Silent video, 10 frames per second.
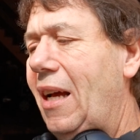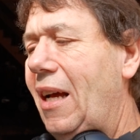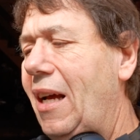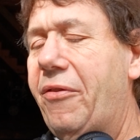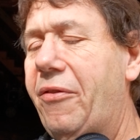
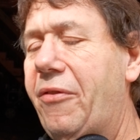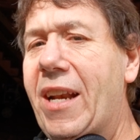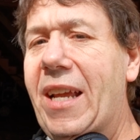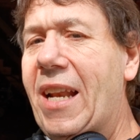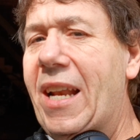fun and
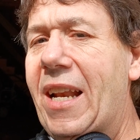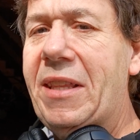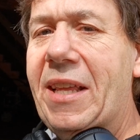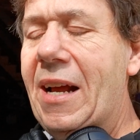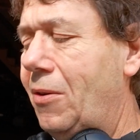everything
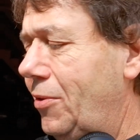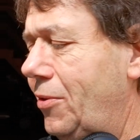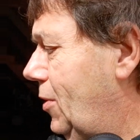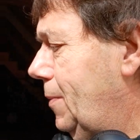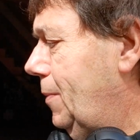else.
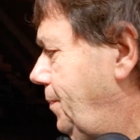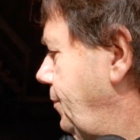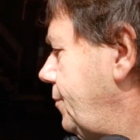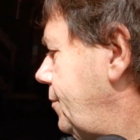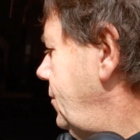So
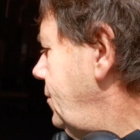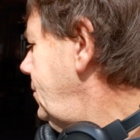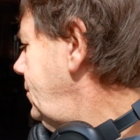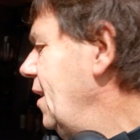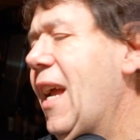
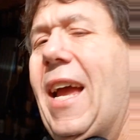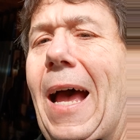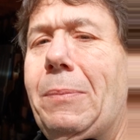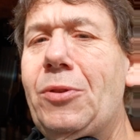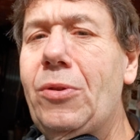
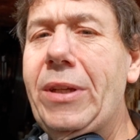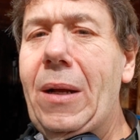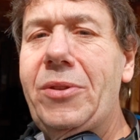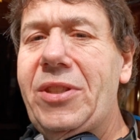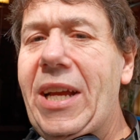absolutely
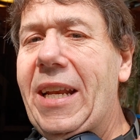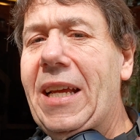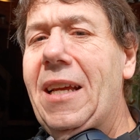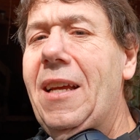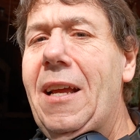outstanding.
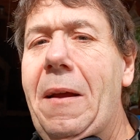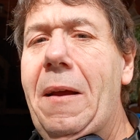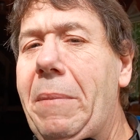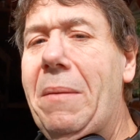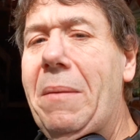Me,
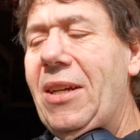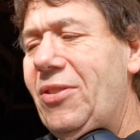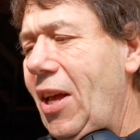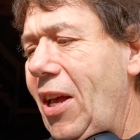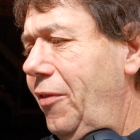
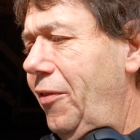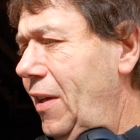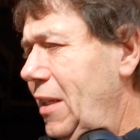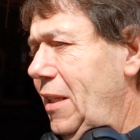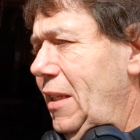myself,
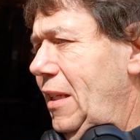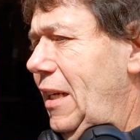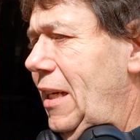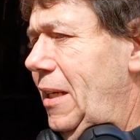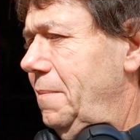
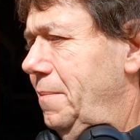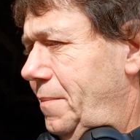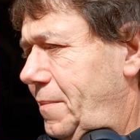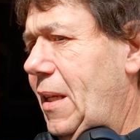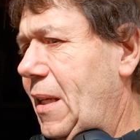
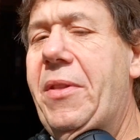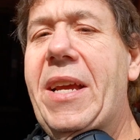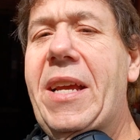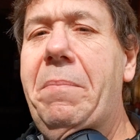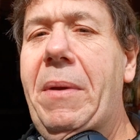I'm thinking
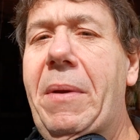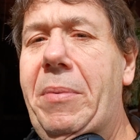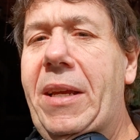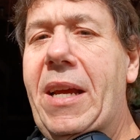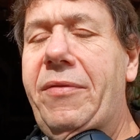maybe
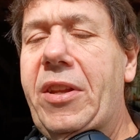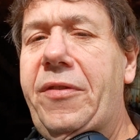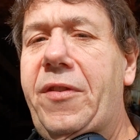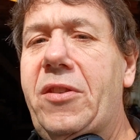after the first of